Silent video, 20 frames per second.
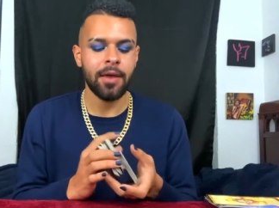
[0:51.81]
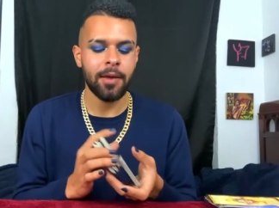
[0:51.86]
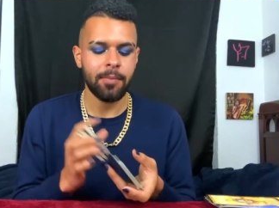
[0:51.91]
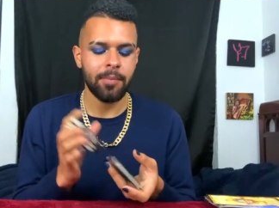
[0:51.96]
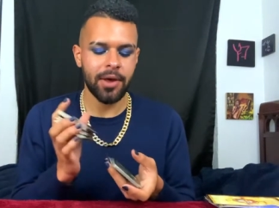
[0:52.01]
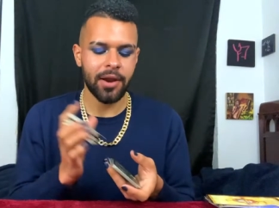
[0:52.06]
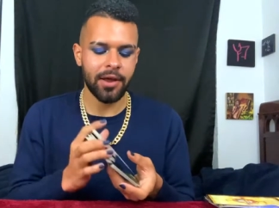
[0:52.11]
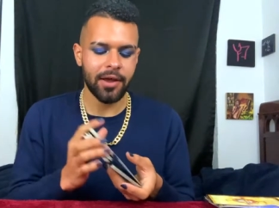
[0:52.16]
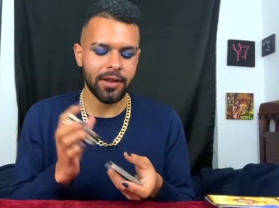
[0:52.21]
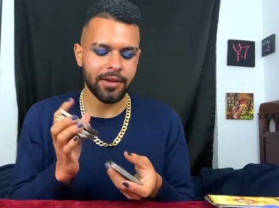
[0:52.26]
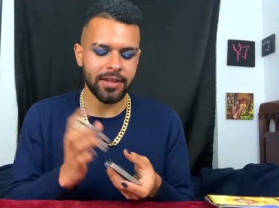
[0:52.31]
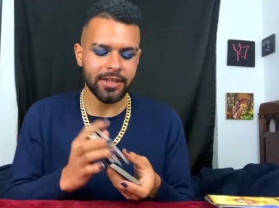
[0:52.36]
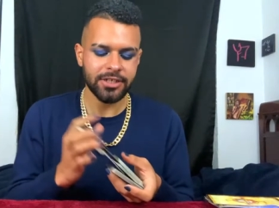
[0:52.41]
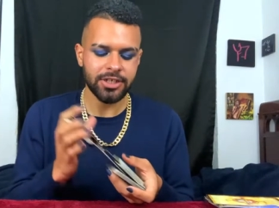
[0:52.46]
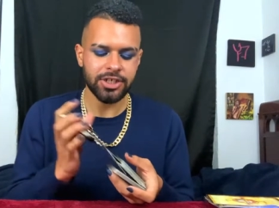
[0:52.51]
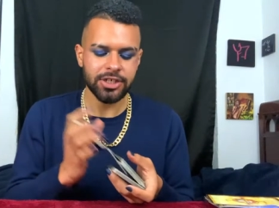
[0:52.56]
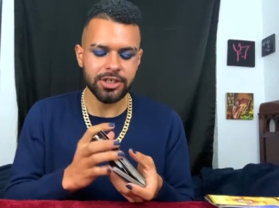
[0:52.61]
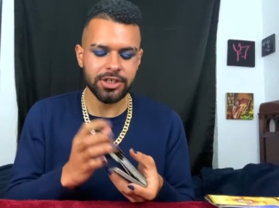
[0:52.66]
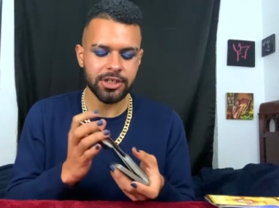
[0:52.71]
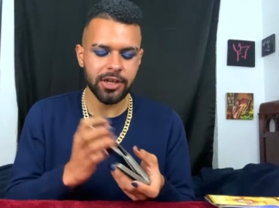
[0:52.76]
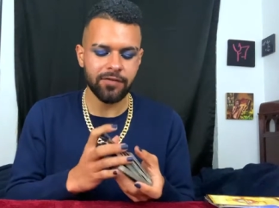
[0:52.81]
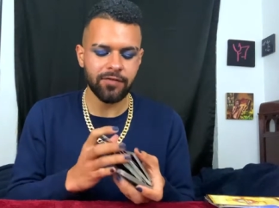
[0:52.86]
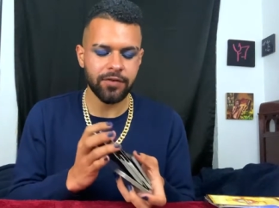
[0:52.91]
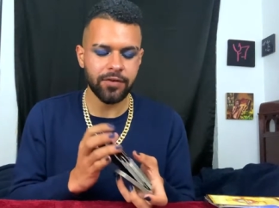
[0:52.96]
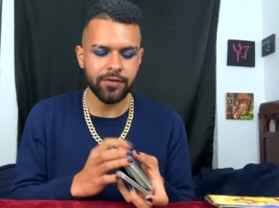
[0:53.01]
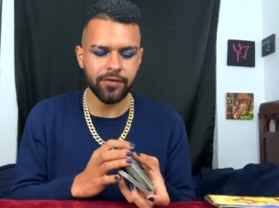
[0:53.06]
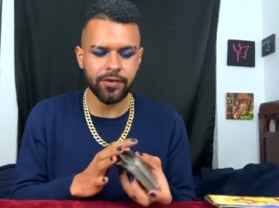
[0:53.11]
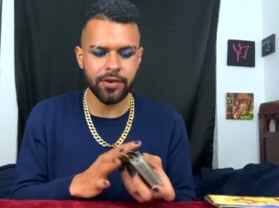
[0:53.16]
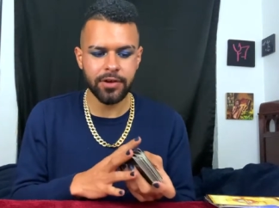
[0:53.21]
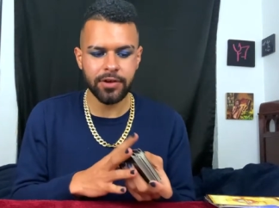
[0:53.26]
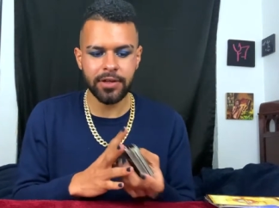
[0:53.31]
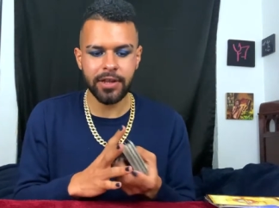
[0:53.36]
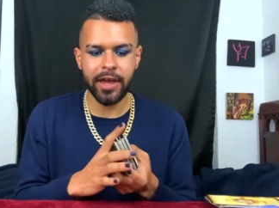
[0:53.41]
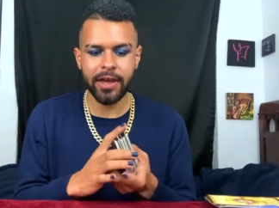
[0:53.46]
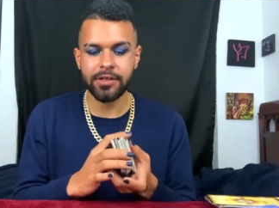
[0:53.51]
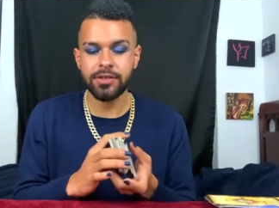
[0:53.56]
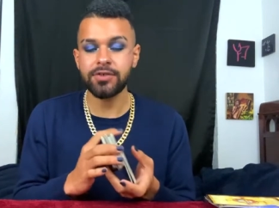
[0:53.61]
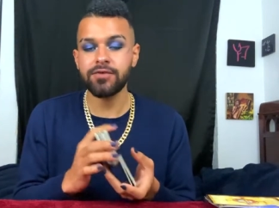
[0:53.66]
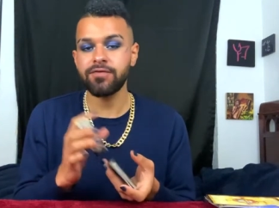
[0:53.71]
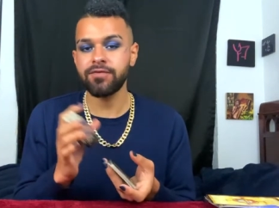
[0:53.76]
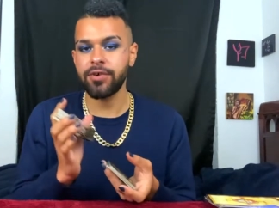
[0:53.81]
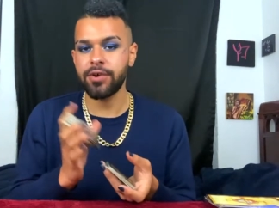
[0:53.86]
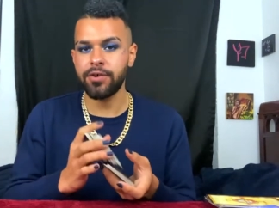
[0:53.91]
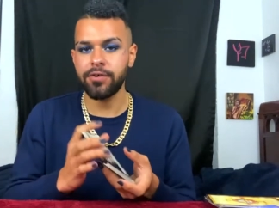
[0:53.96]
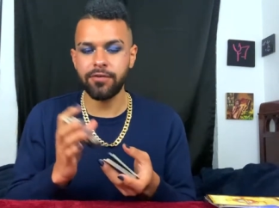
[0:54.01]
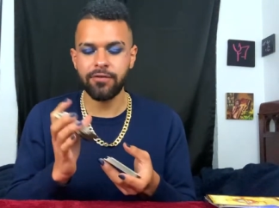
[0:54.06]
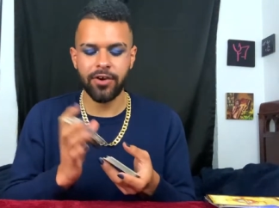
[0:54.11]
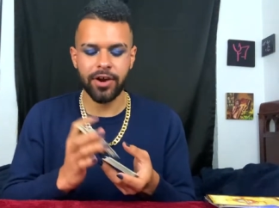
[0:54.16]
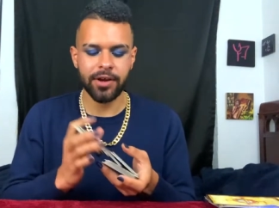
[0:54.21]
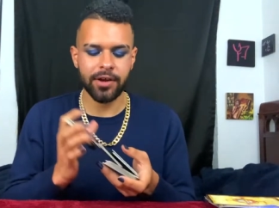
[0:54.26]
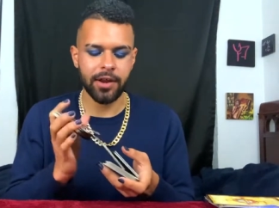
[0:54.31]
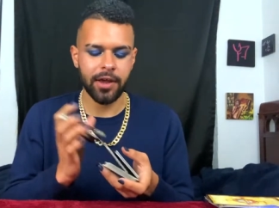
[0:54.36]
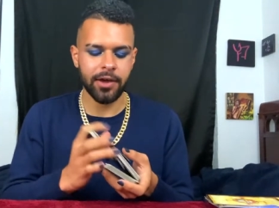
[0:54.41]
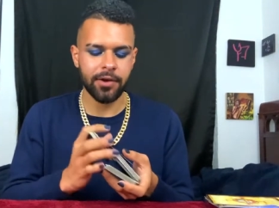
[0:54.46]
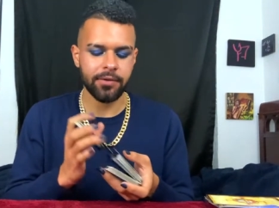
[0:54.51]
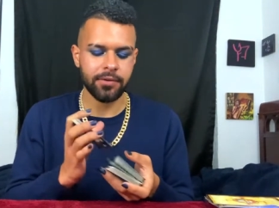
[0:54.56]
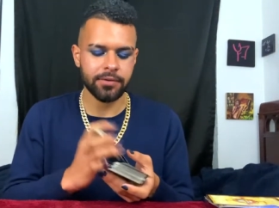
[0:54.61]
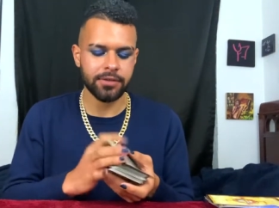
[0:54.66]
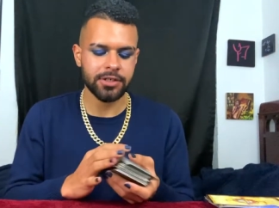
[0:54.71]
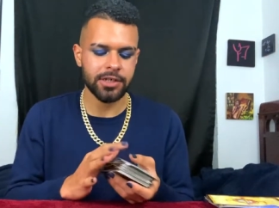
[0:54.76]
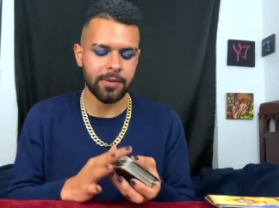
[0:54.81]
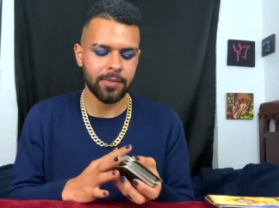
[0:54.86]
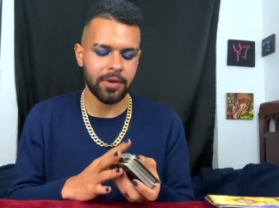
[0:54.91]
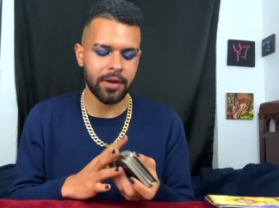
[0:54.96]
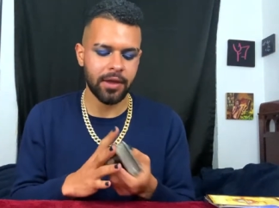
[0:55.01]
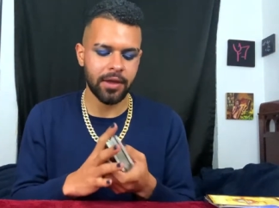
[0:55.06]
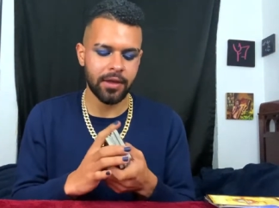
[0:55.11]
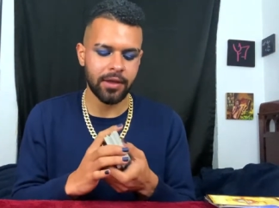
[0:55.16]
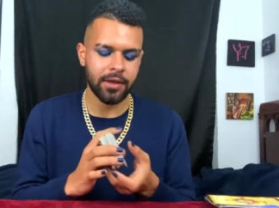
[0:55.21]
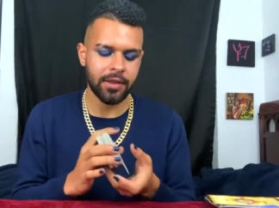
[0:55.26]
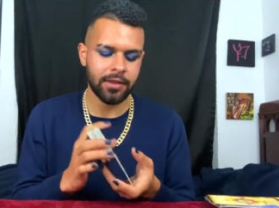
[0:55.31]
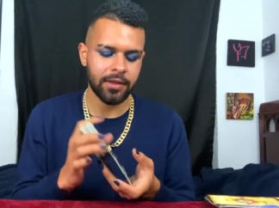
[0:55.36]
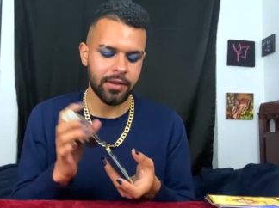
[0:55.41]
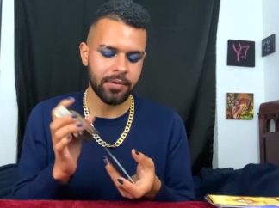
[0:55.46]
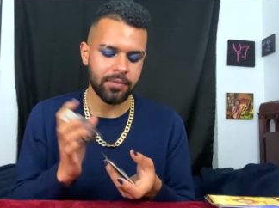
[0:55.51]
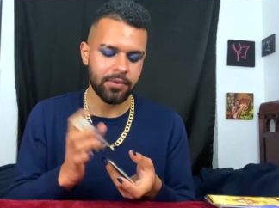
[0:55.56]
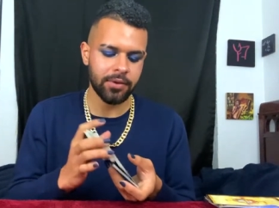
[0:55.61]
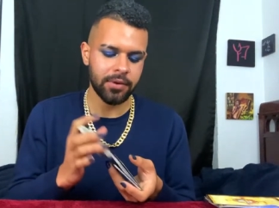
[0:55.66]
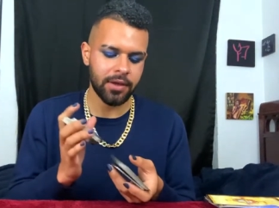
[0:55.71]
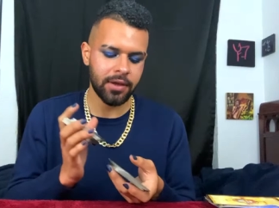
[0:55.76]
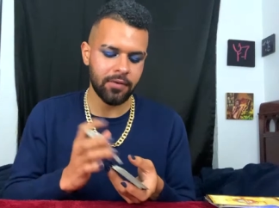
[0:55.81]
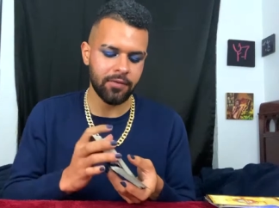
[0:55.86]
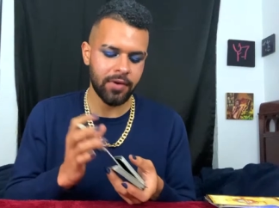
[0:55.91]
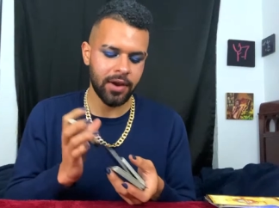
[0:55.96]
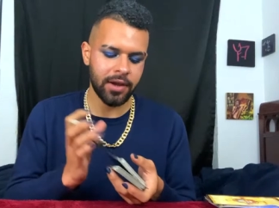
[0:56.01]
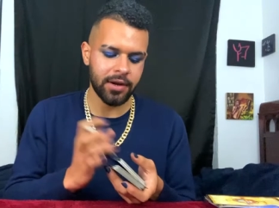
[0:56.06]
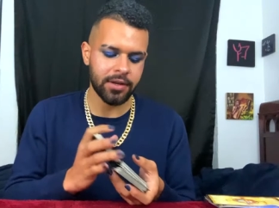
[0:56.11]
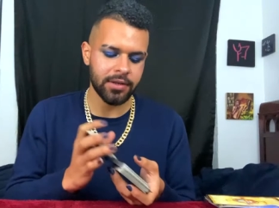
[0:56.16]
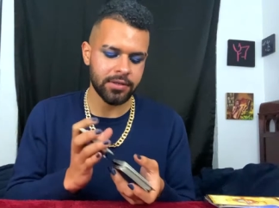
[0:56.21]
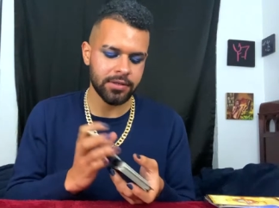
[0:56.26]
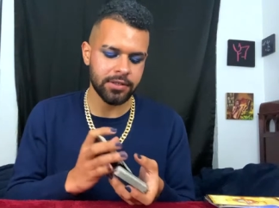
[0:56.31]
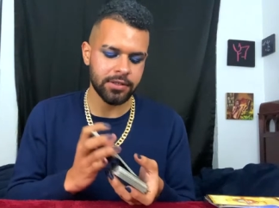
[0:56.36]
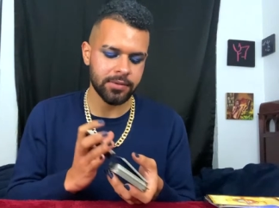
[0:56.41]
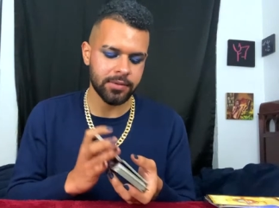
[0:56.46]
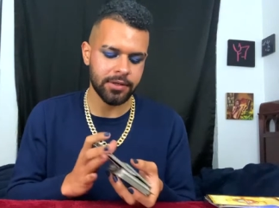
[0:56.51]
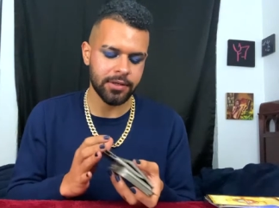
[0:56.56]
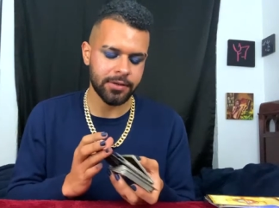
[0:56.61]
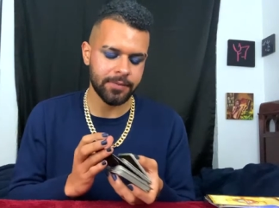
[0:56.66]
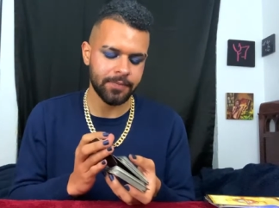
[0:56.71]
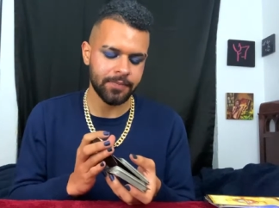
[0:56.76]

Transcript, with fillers: But let's just shuffle through your last row right now, Gemini, and then we'll get right into it.